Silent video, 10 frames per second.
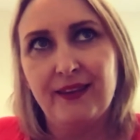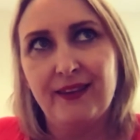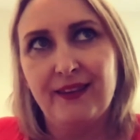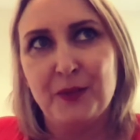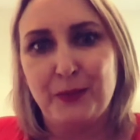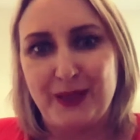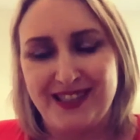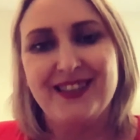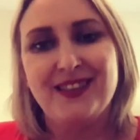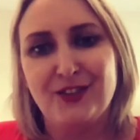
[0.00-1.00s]
the
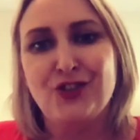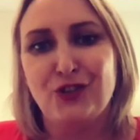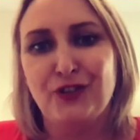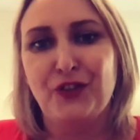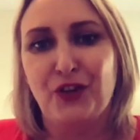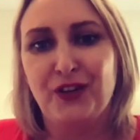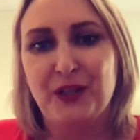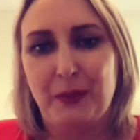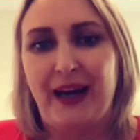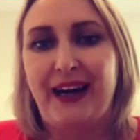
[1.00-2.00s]
business that they should have got in the
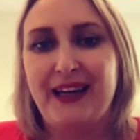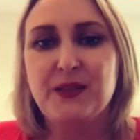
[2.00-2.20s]
past